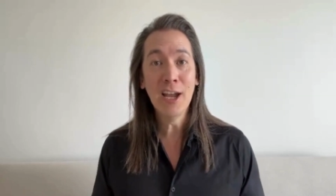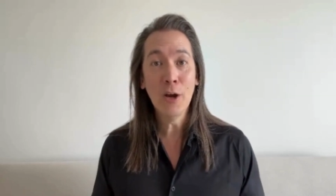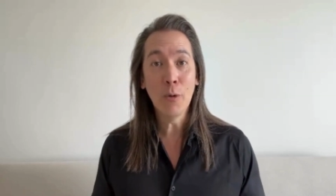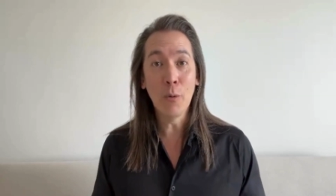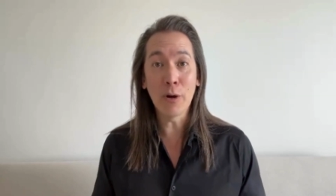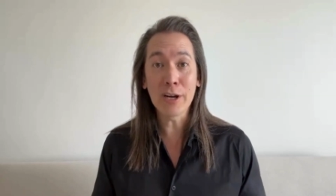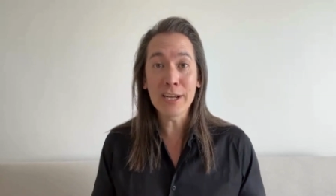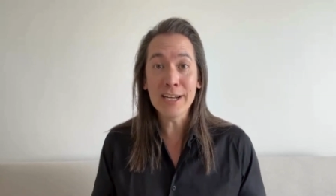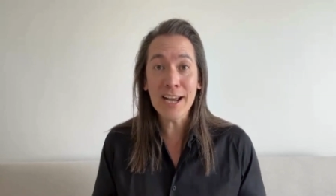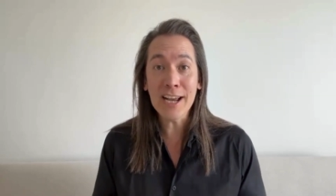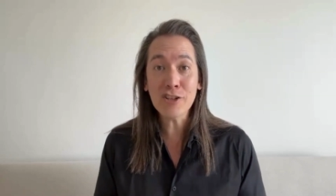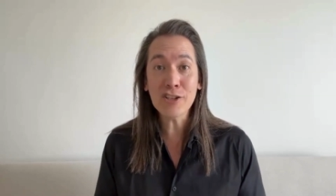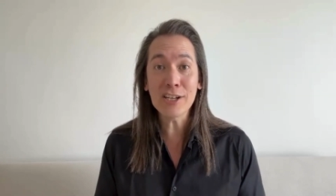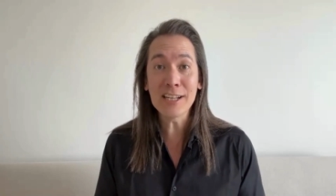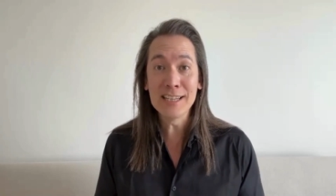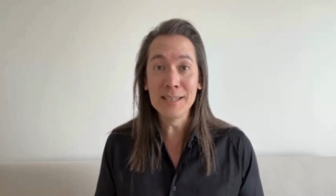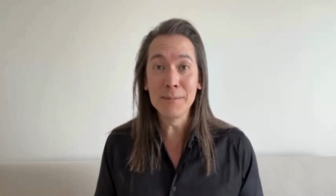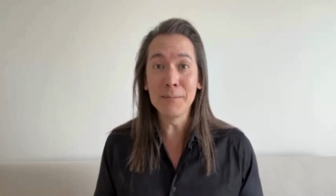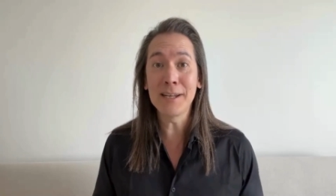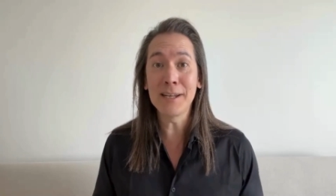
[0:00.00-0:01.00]
where we can actually
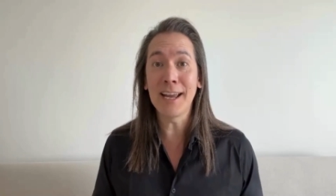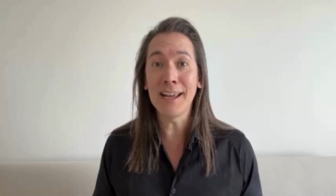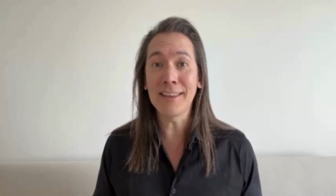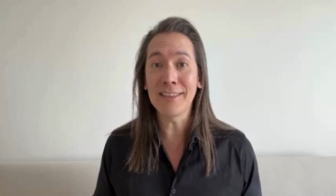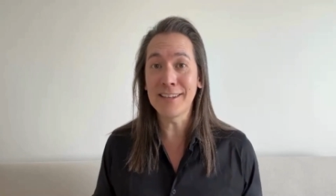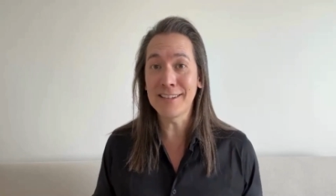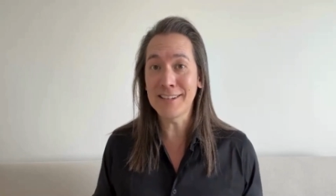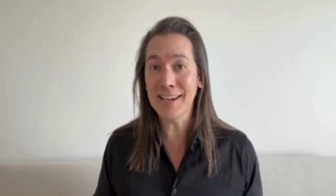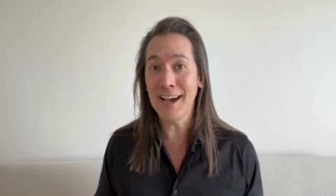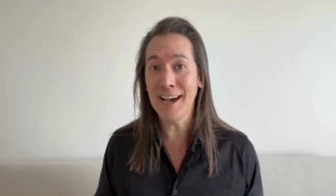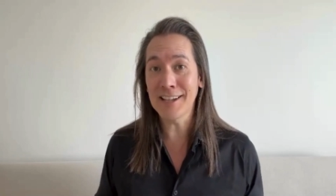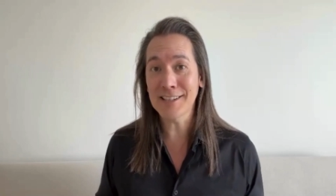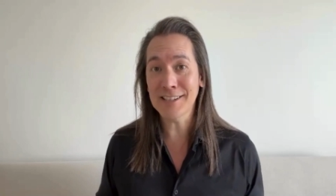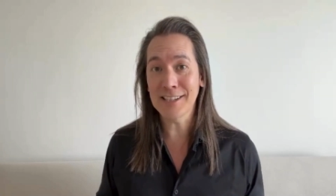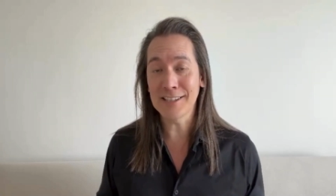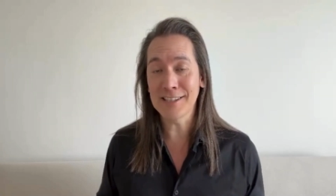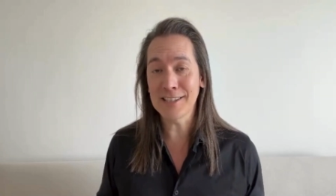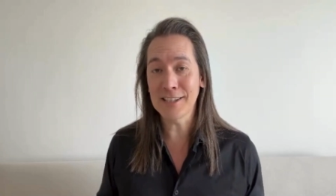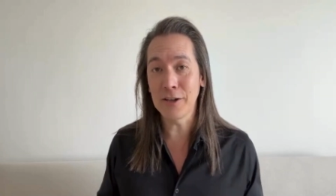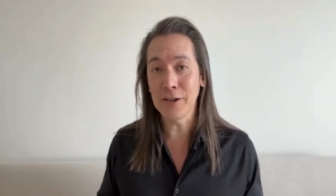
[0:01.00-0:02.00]
eliminate the task
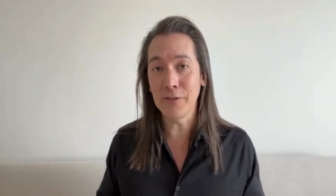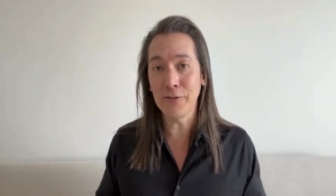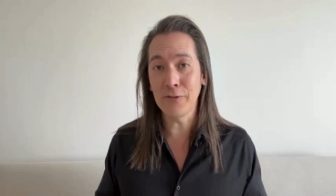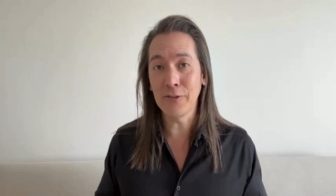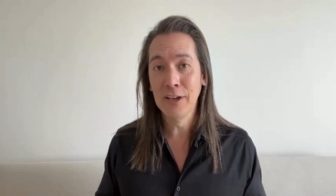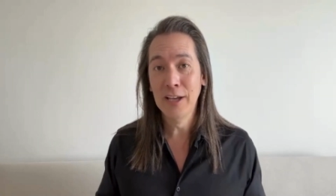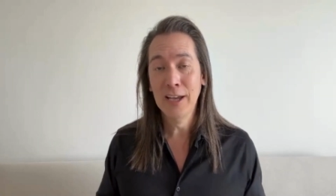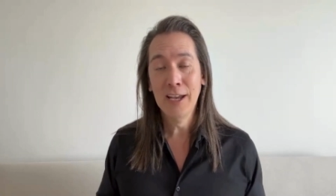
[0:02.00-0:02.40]
itself?